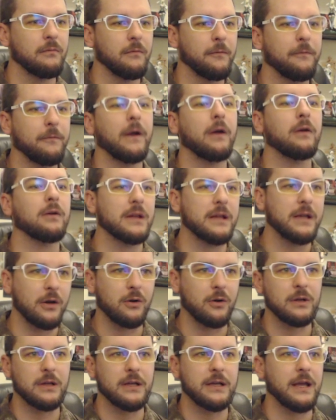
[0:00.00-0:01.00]
fairly
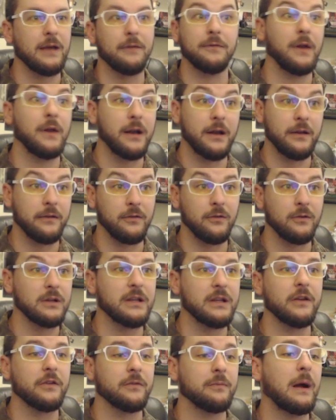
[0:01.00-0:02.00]
early, if not as
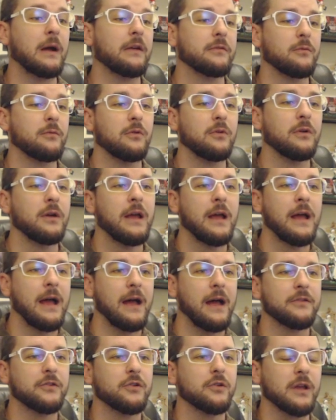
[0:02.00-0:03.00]
early as possible
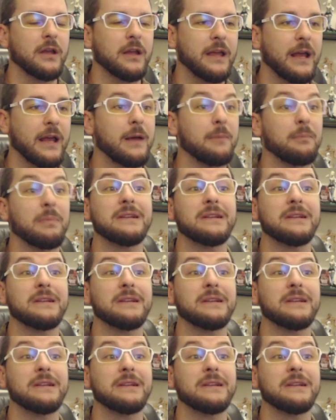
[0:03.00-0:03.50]
as you can get it,